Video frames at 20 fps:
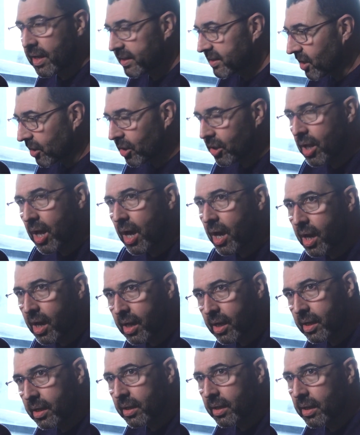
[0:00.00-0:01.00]
Has a
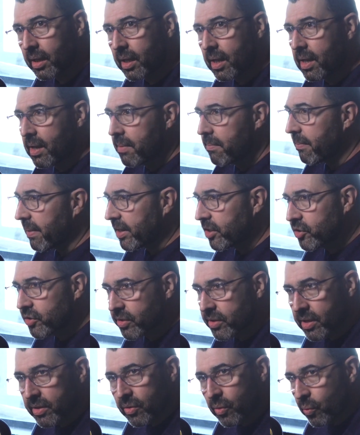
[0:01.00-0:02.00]
log, make
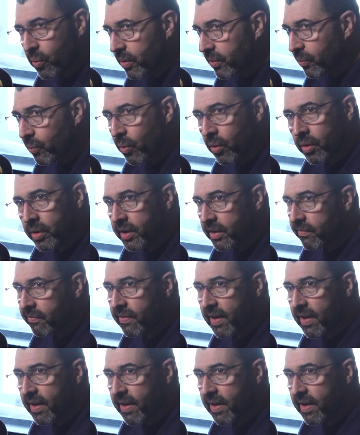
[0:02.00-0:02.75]
sure that they were in working